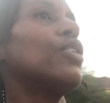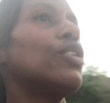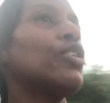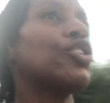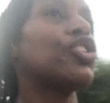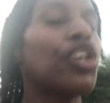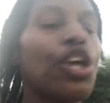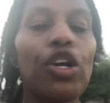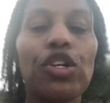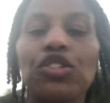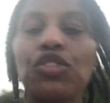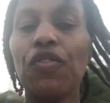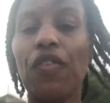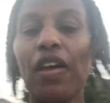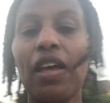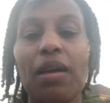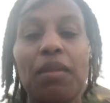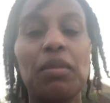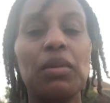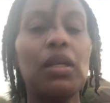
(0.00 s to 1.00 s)
church
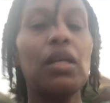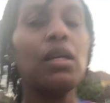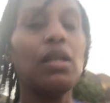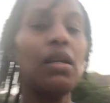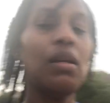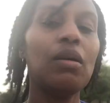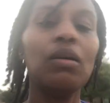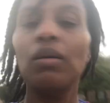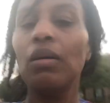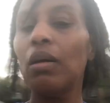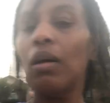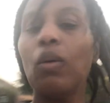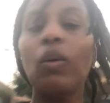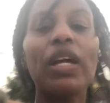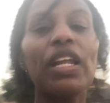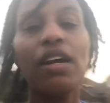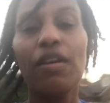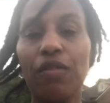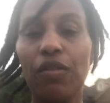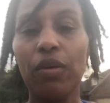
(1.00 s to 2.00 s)
family,
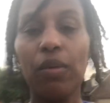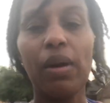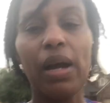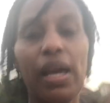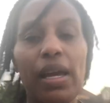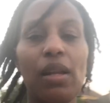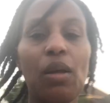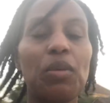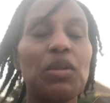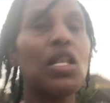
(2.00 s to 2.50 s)
whatever, right?